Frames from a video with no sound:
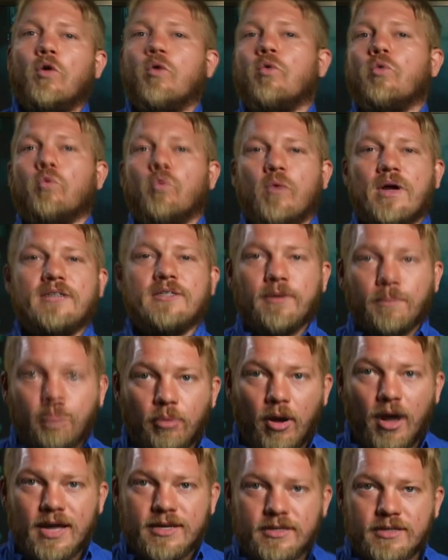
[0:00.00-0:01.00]

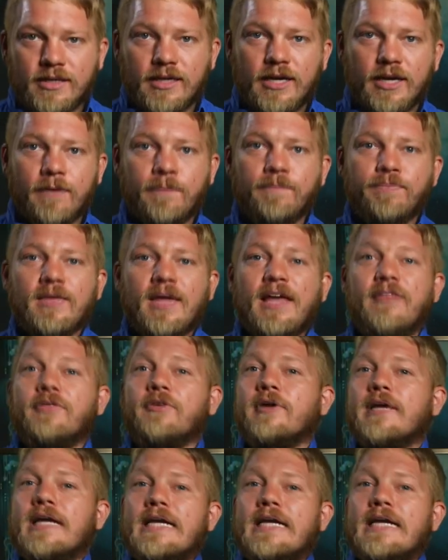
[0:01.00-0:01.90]
reciprocity and they're